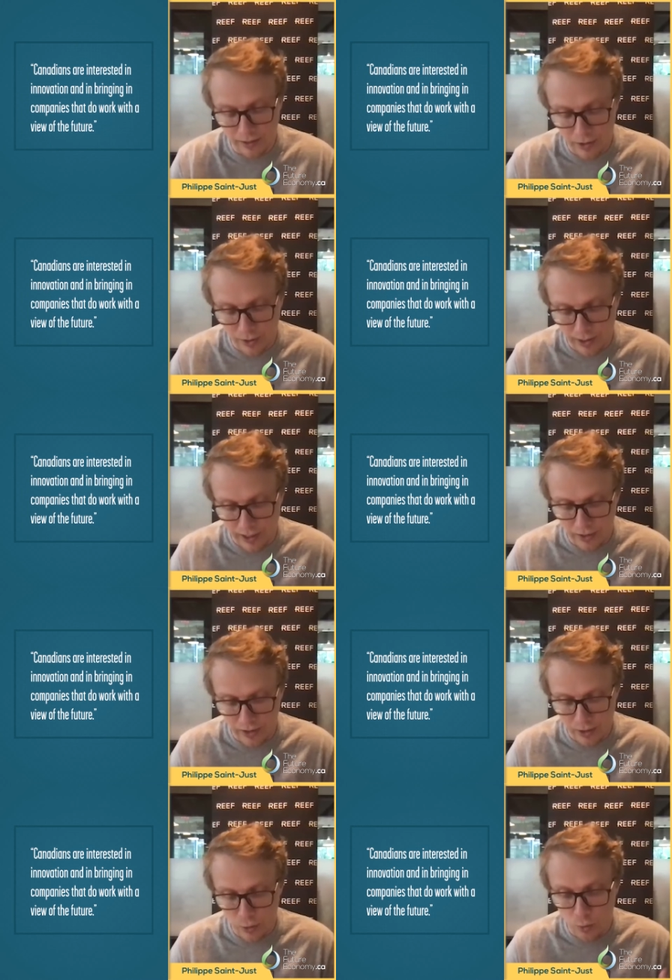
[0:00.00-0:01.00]
sorry, that,
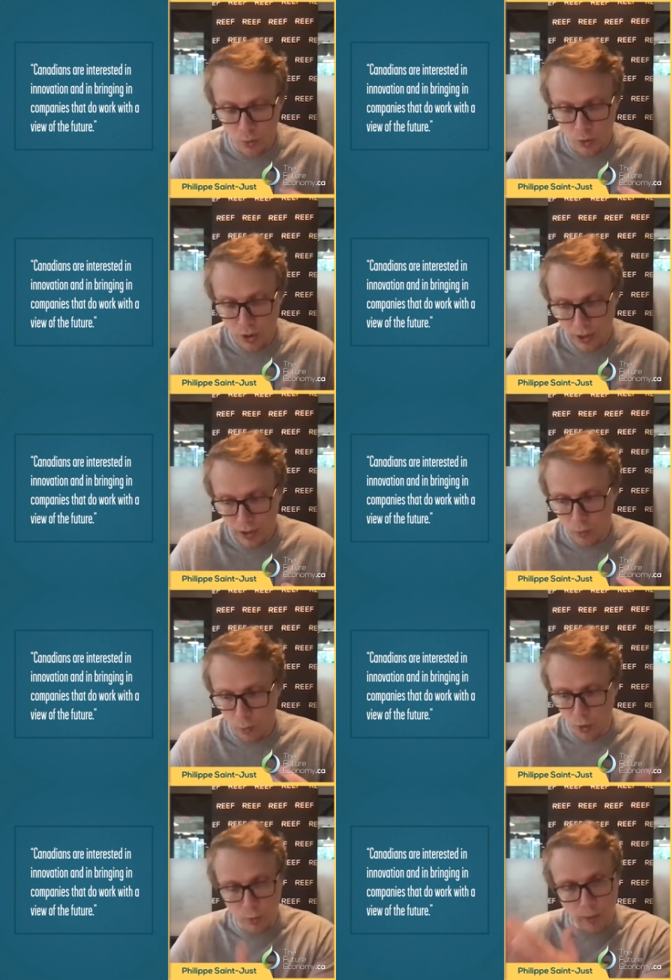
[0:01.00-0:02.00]
that do
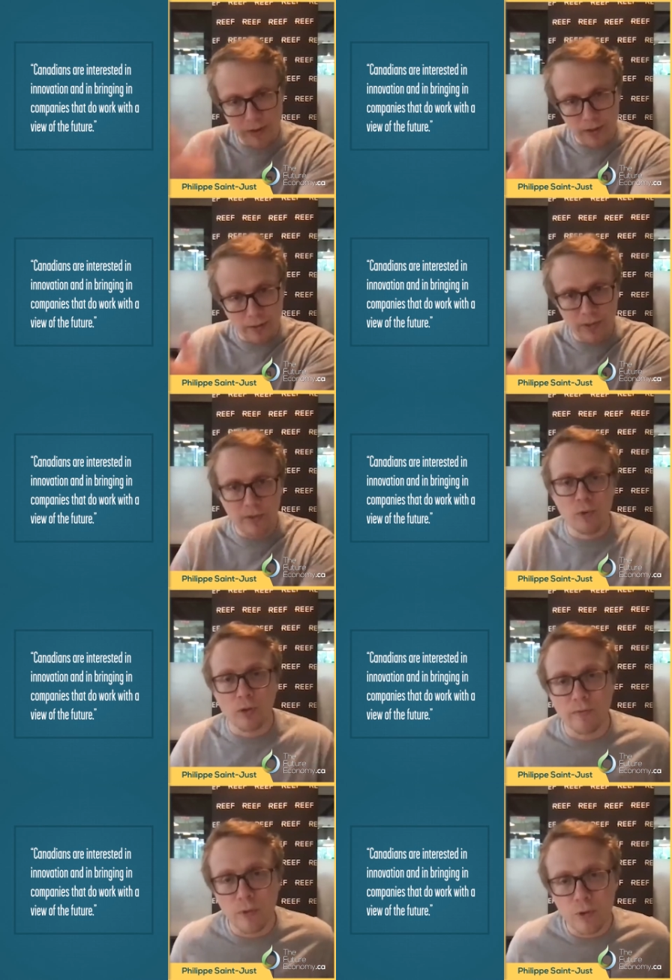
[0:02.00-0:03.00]
work with a, with a view on
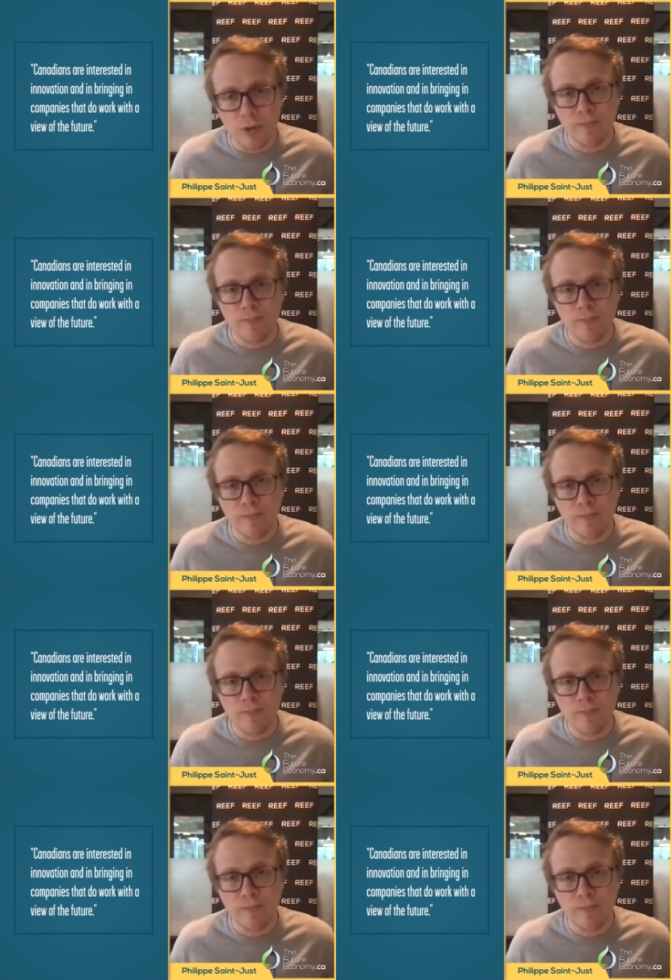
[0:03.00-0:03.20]
the future,